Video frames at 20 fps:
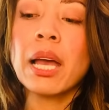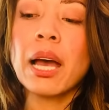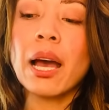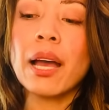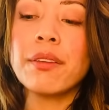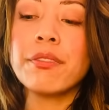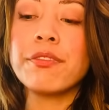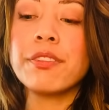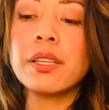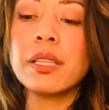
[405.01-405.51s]

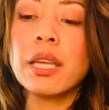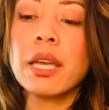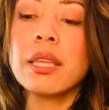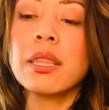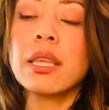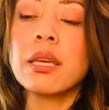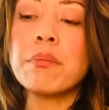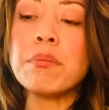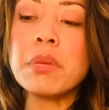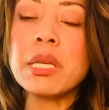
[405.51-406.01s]
I feel like
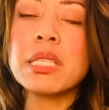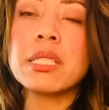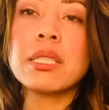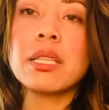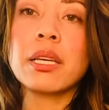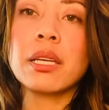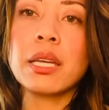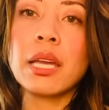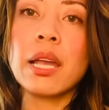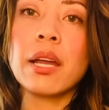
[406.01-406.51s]
they miss
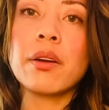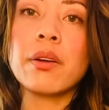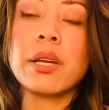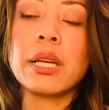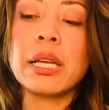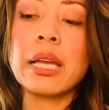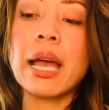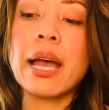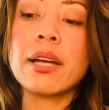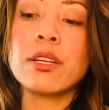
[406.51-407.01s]
the
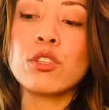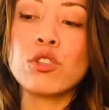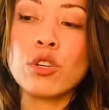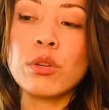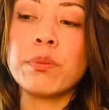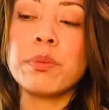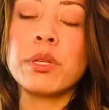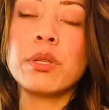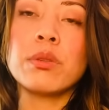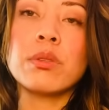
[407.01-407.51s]
caring
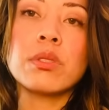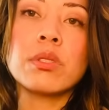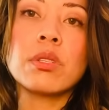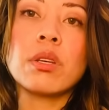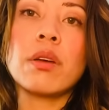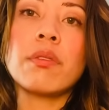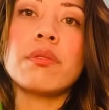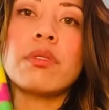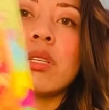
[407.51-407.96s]
attributes of